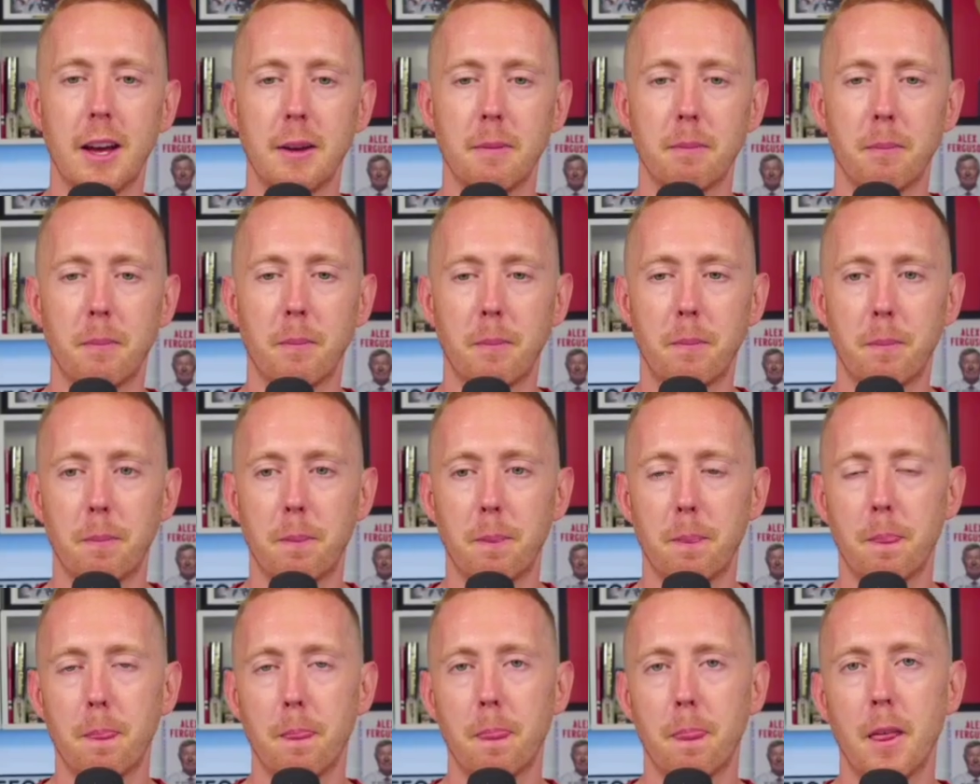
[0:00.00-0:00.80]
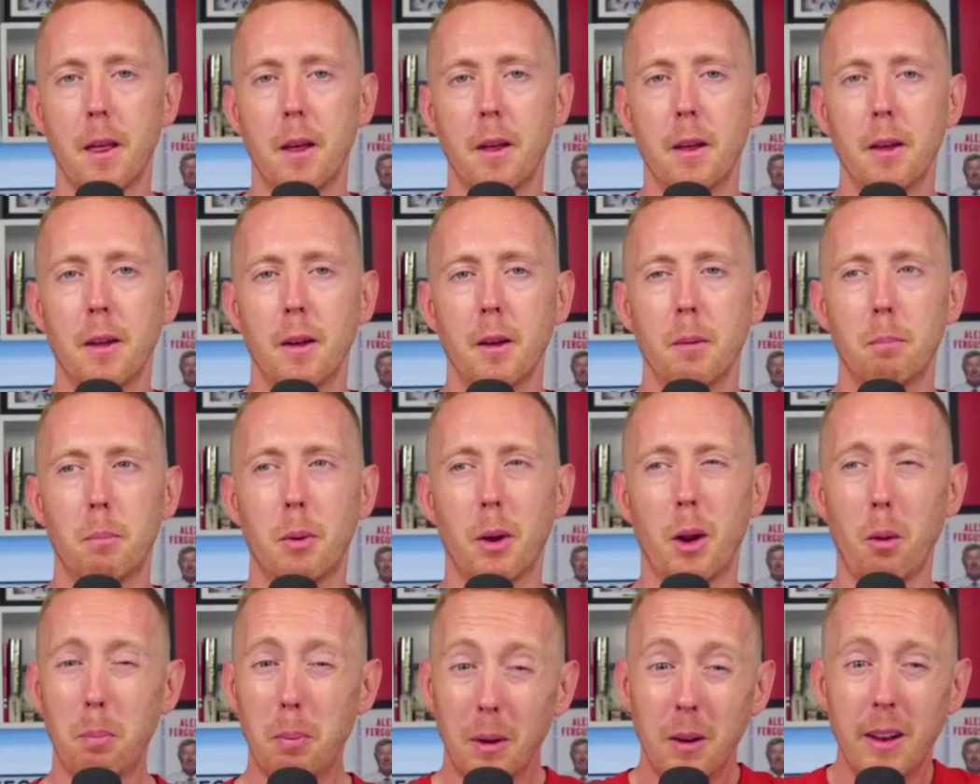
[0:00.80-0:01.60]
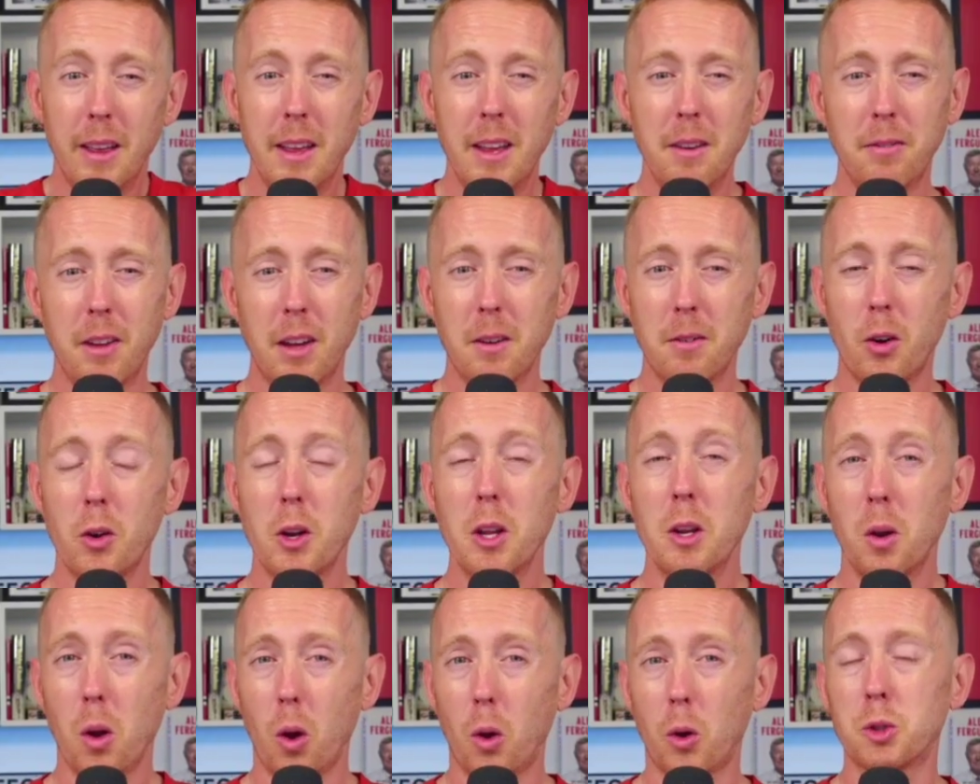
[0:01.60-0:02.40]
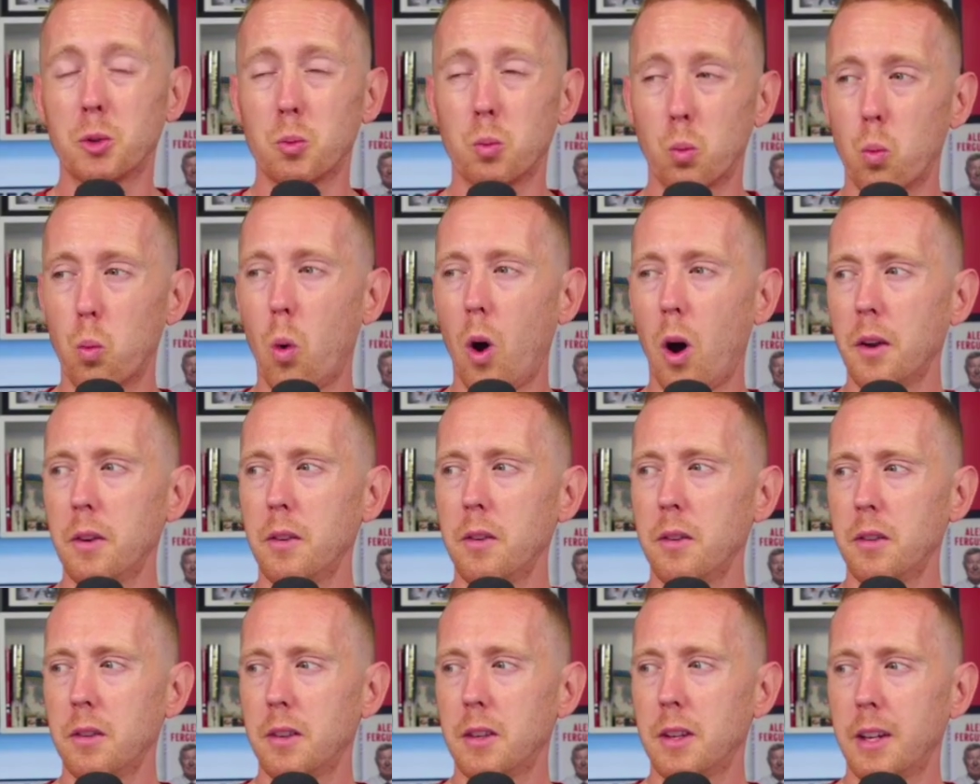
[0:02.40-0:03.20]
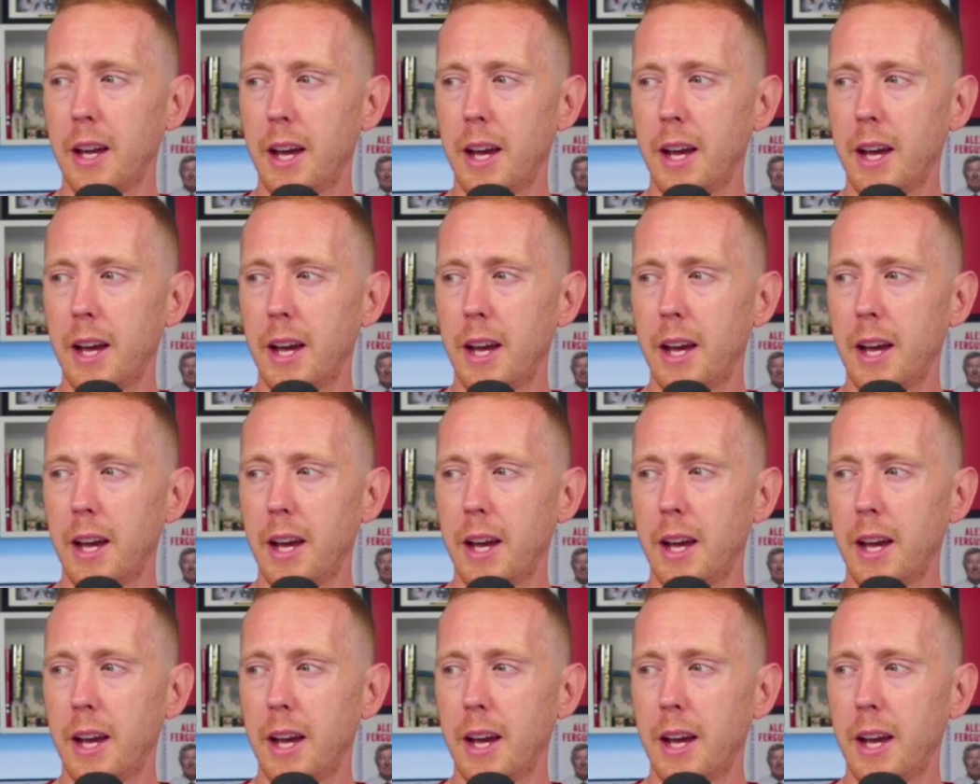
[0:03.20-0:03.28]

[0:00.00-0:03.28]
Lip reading: game. But I believe they've only lost one